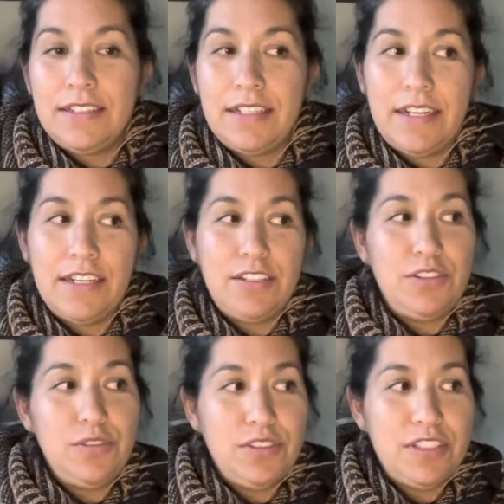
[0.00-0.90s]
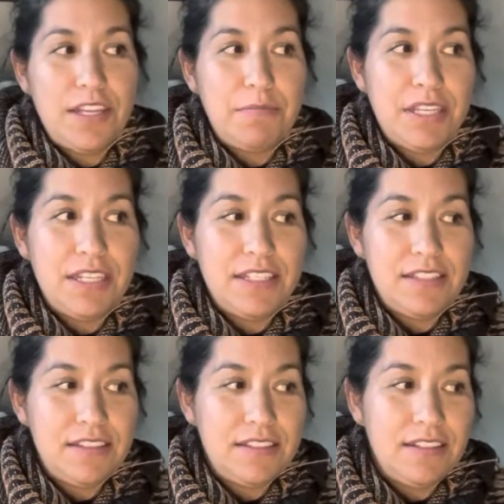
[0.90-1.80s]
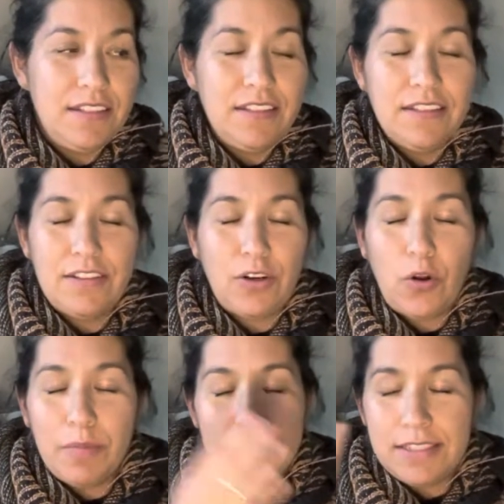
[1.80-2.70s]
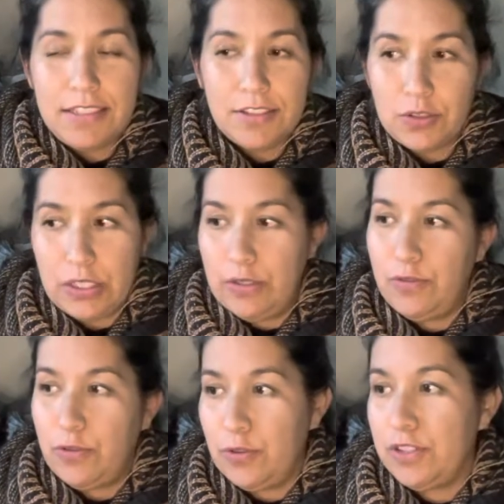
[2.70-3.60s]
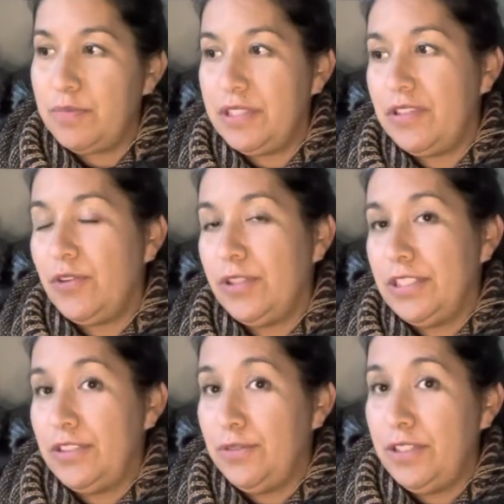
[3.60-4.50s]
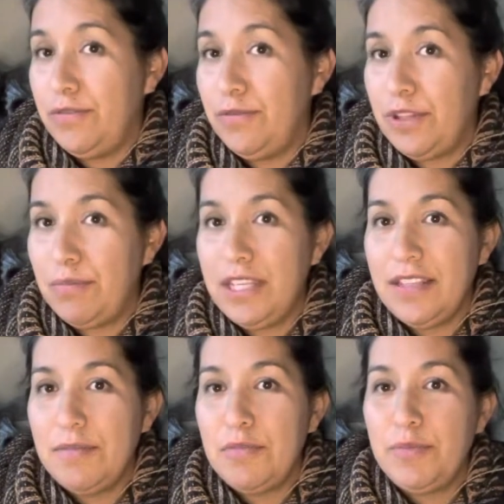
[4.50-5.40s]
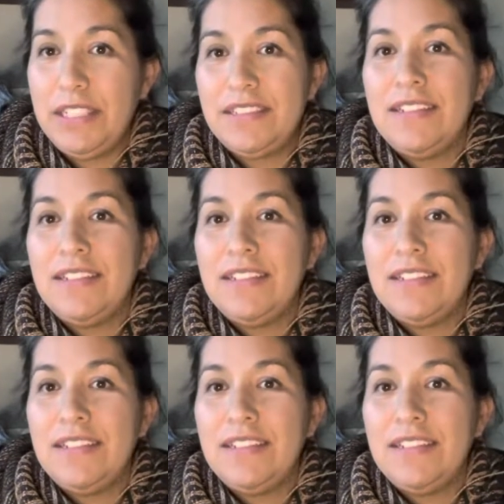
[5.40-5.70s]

and two stepkids. They're all my children, of course, but only two live with me at the moment.